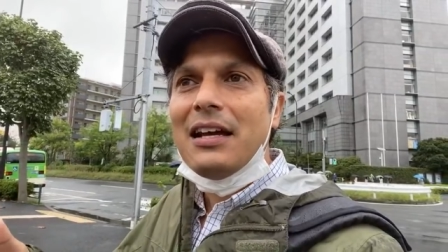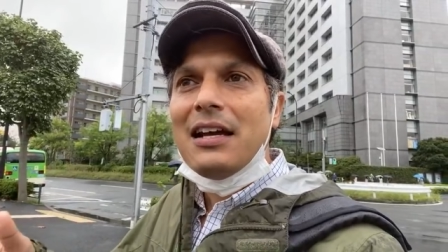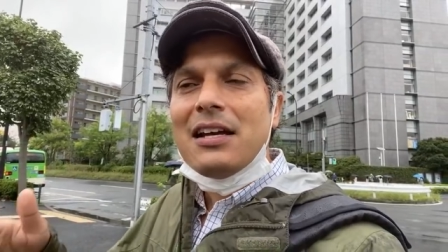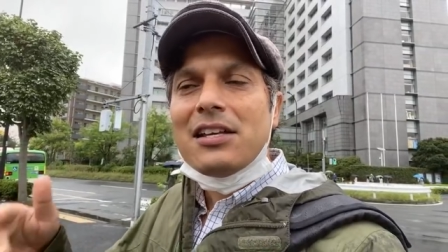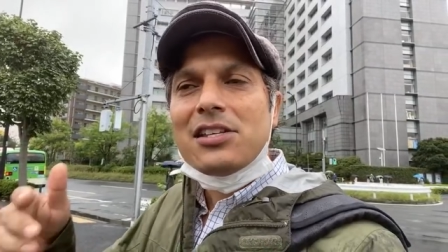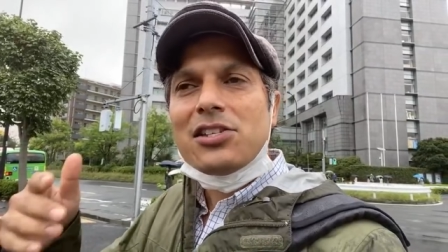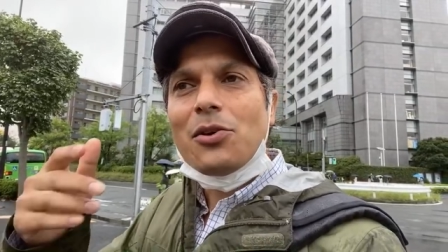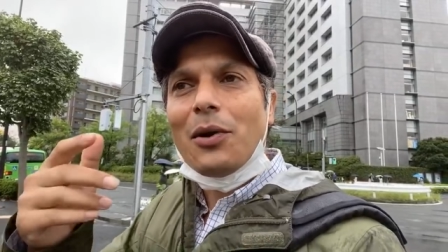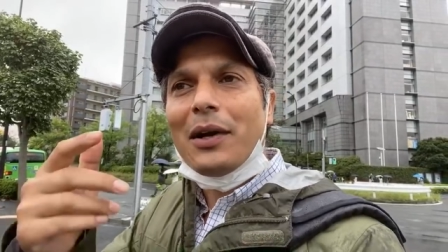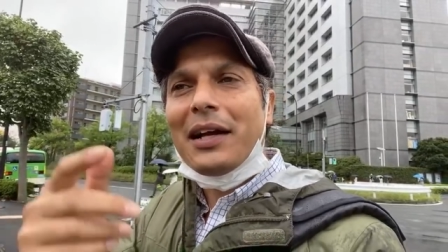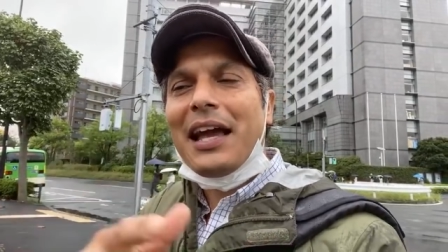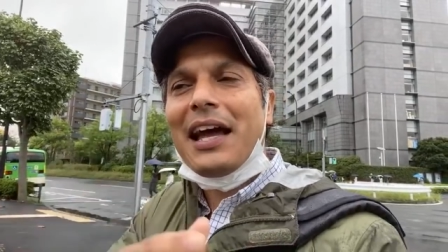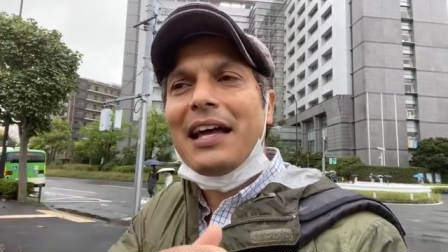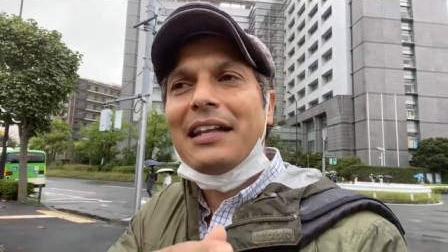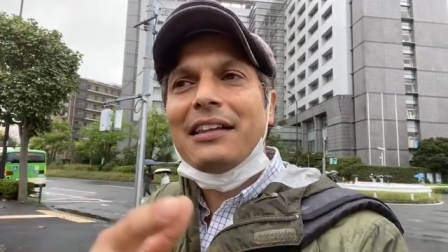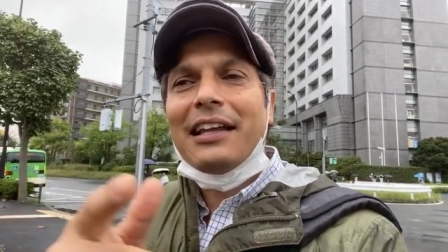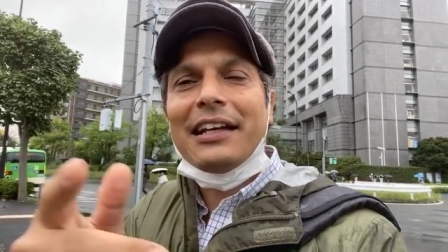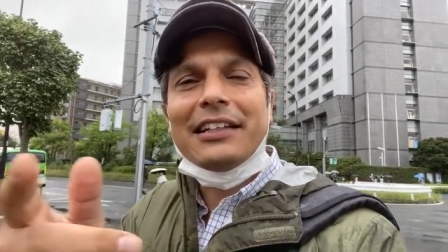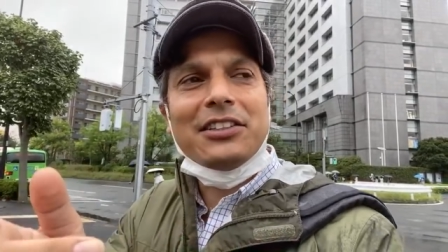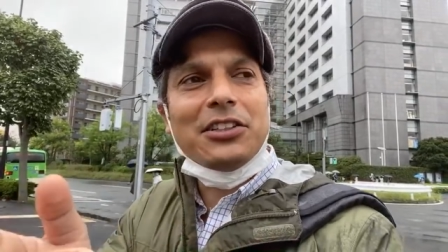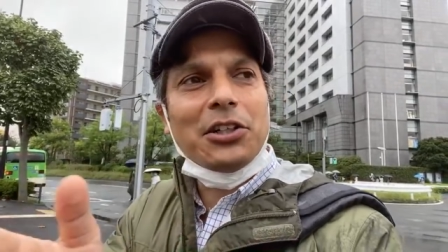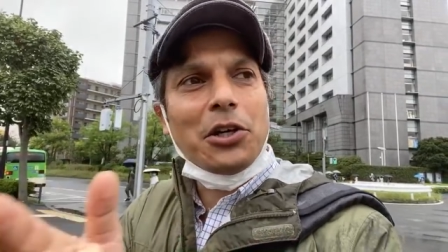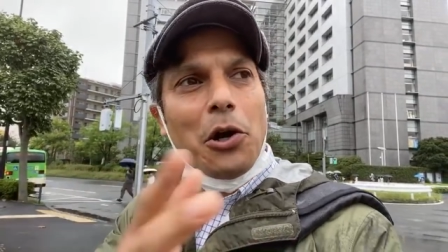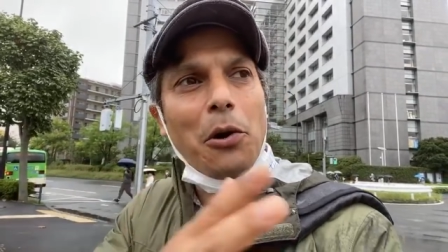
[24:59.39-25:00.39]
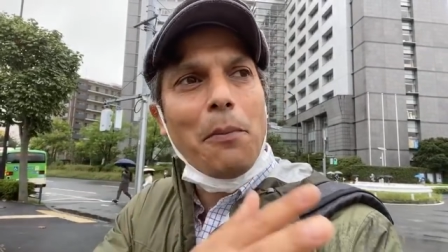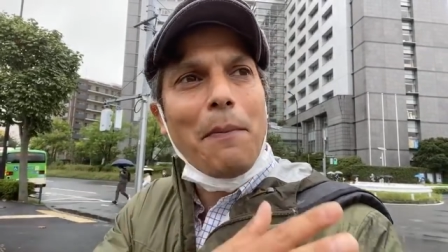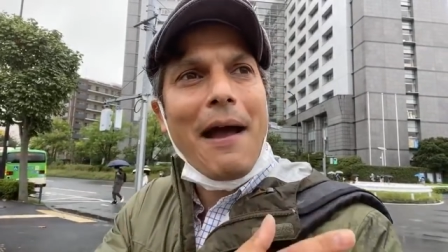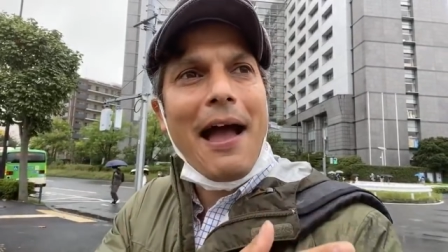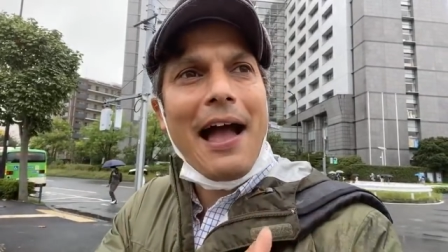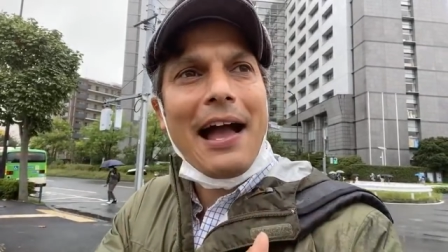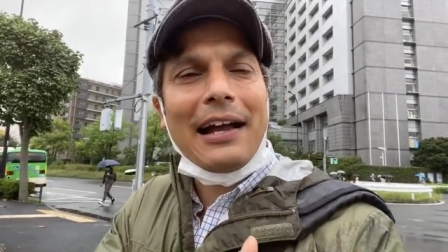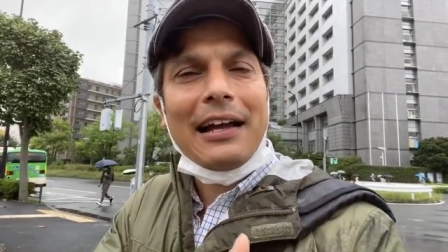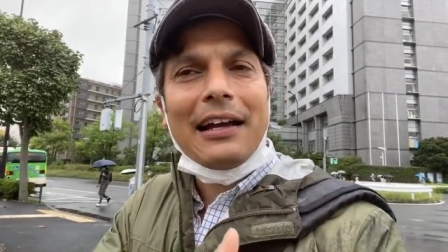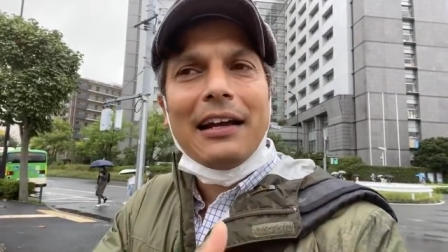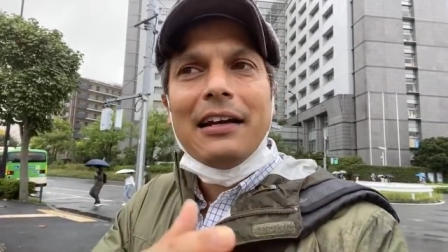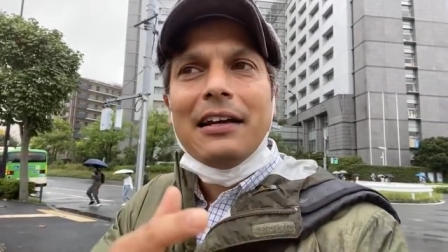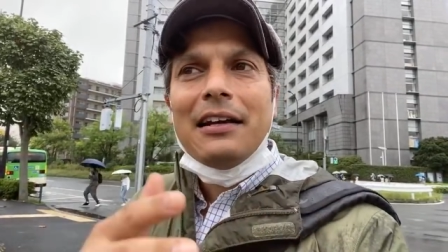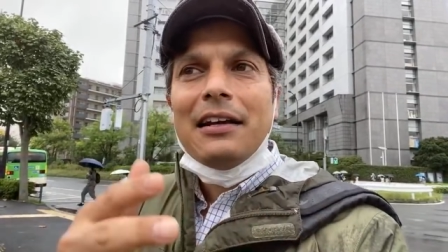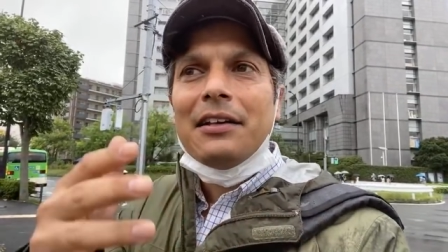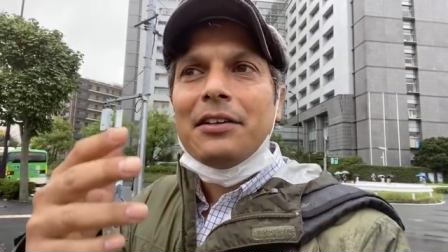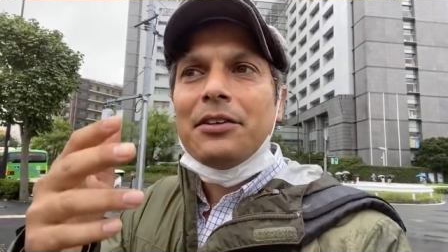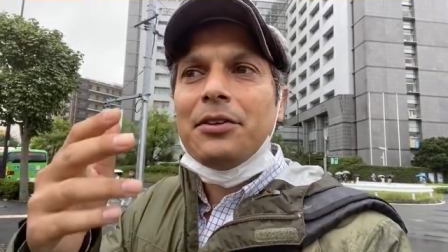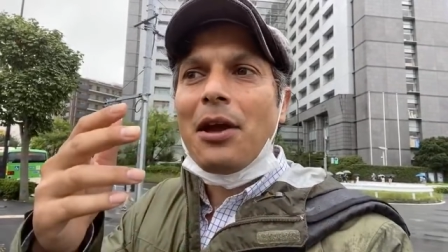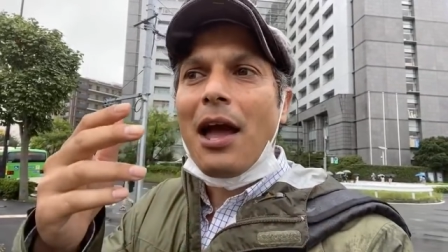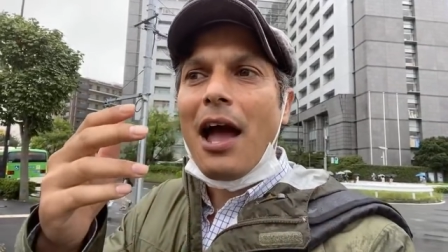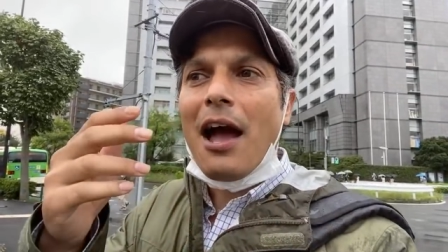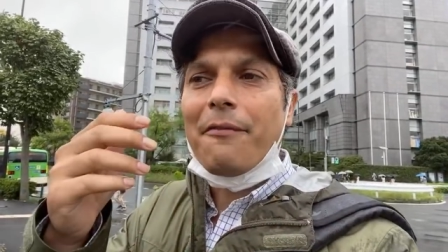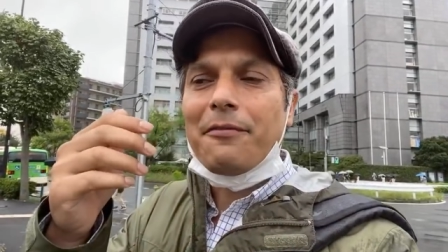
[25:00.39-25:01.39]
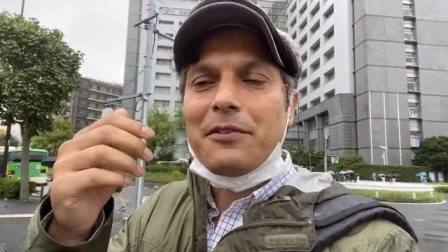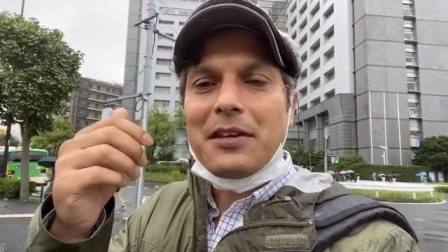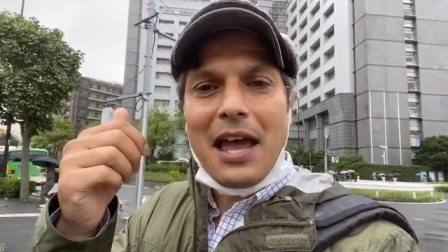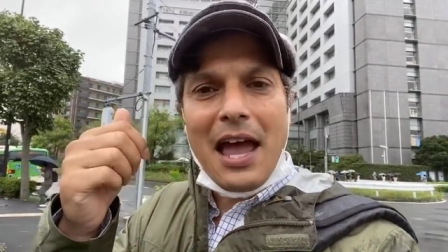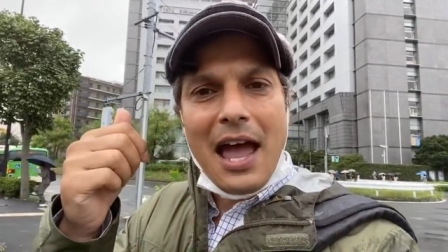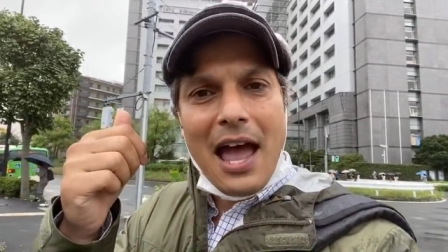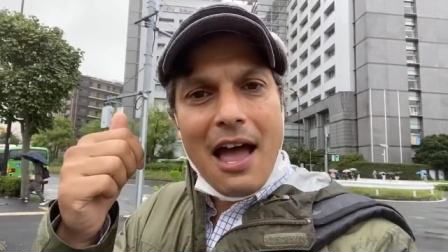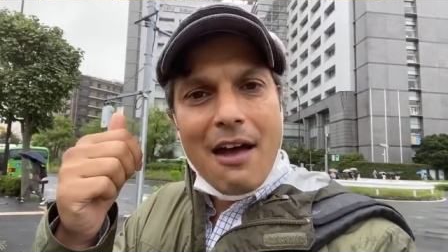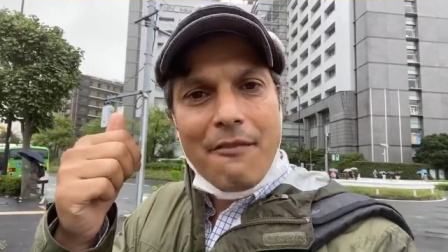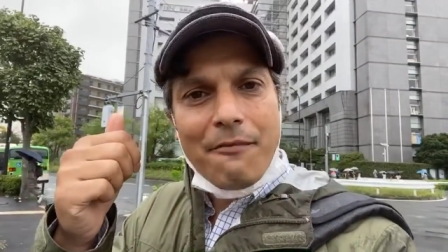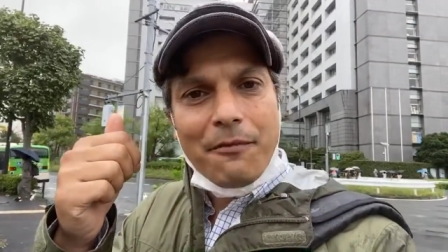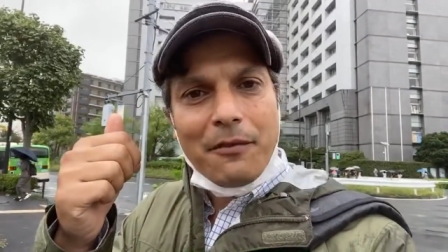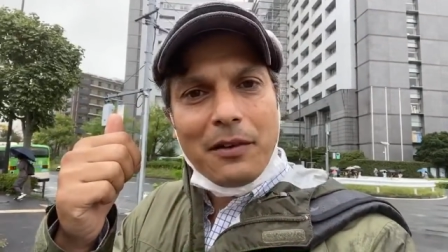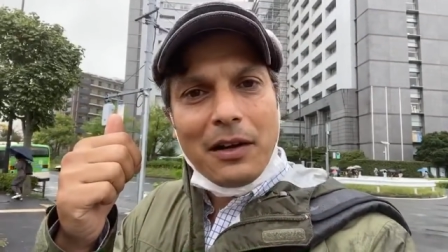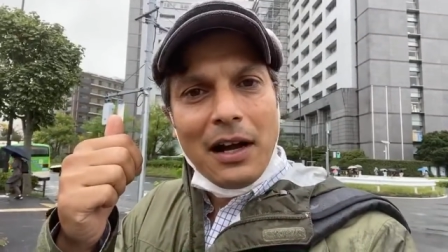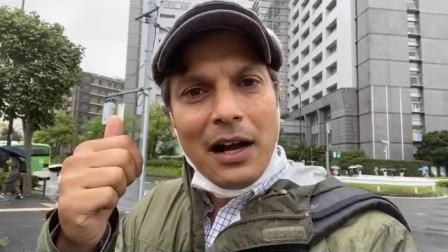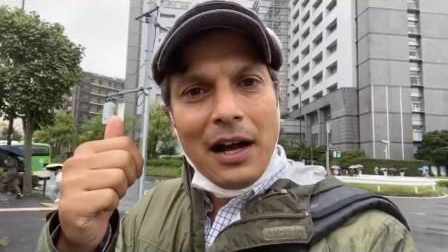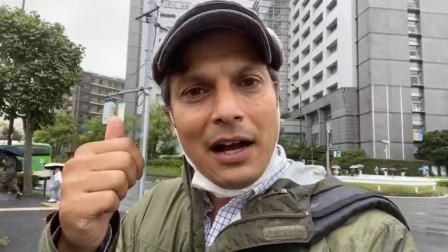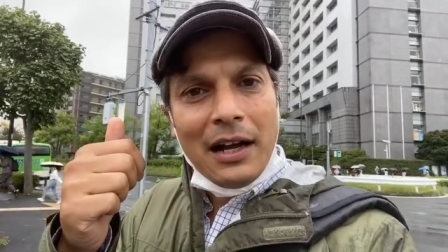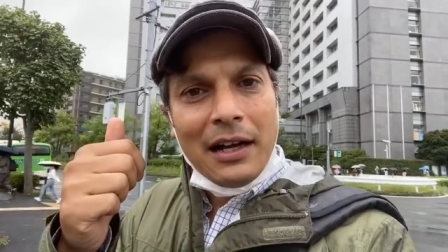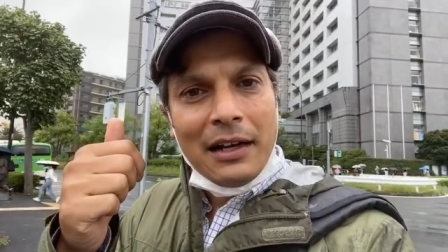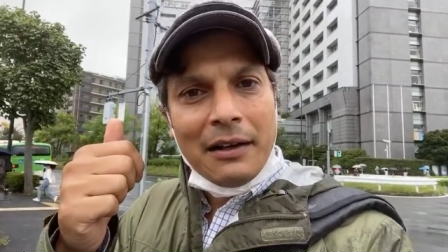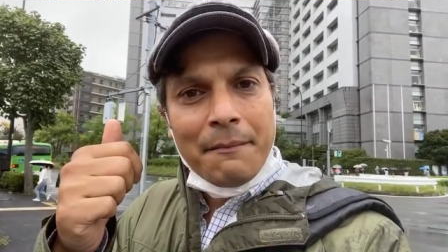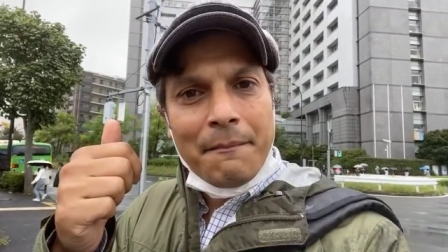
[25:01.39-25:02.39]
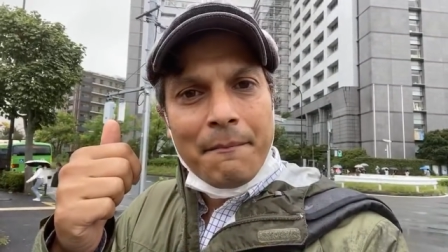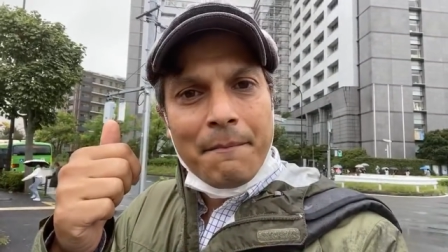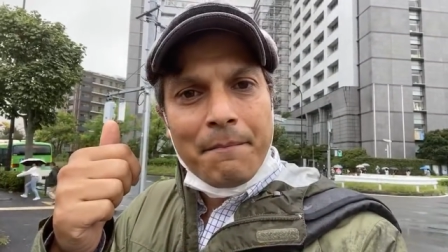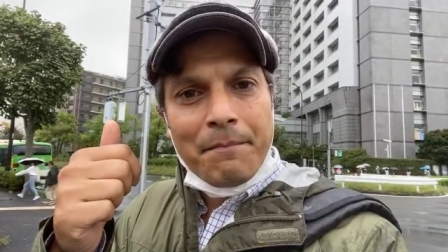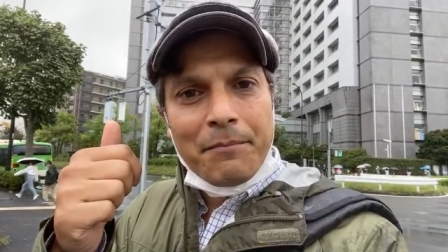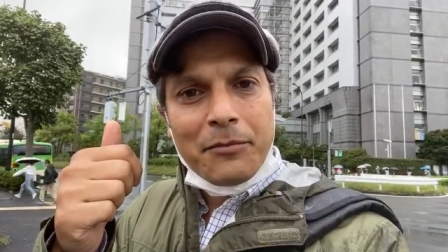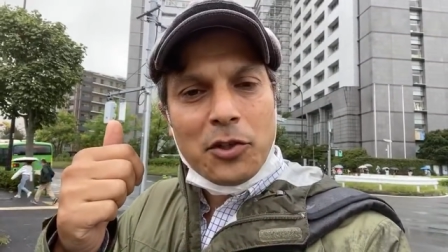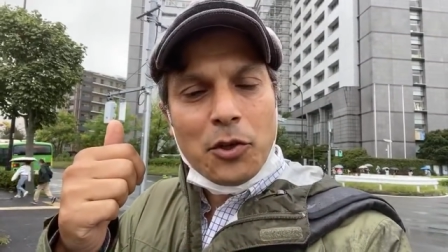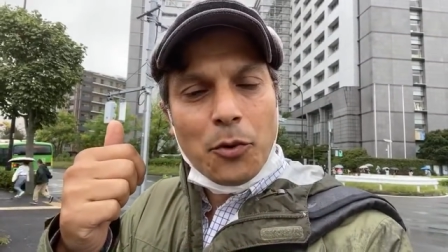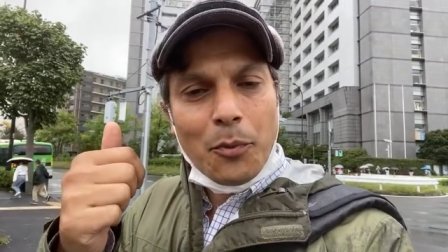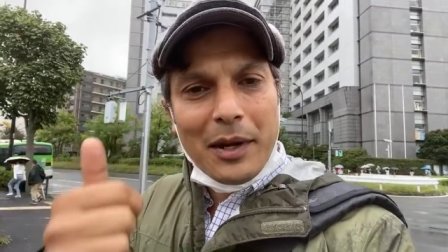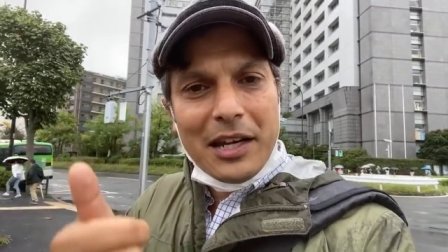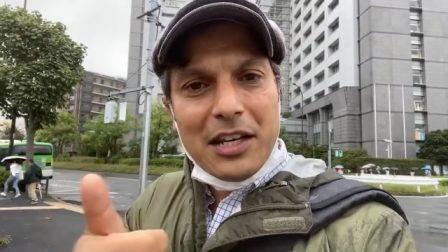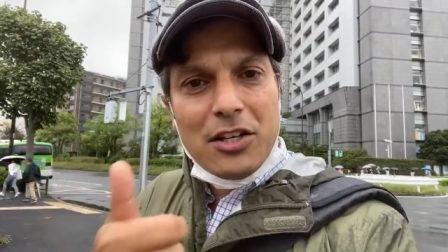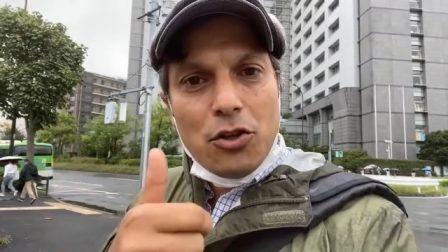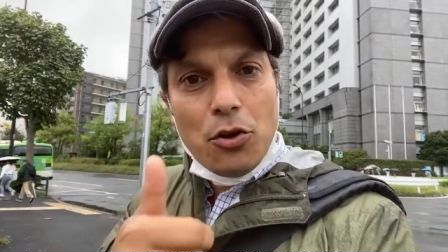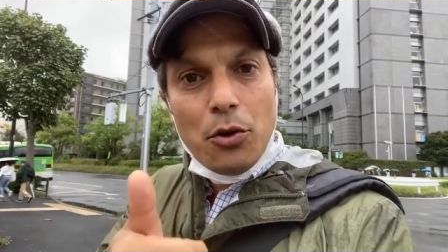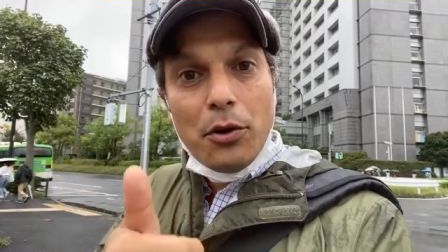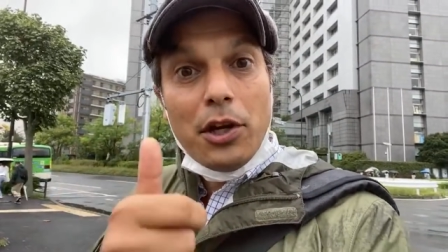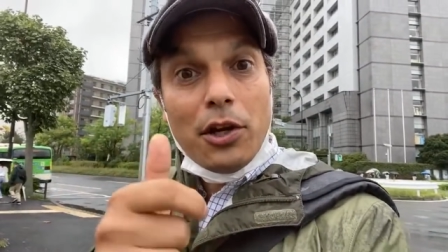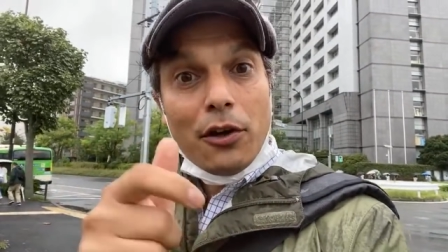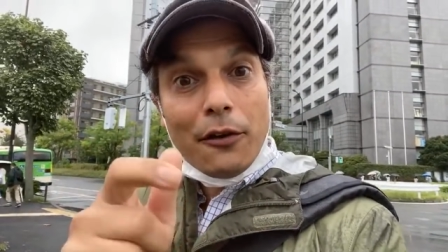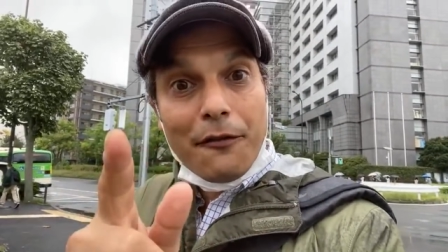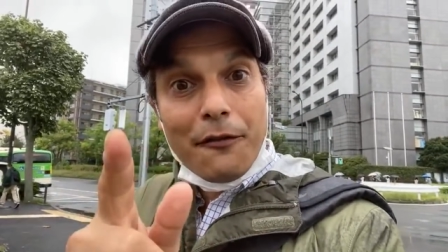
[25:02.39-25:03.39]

So again, like to go back, you have to have to renew your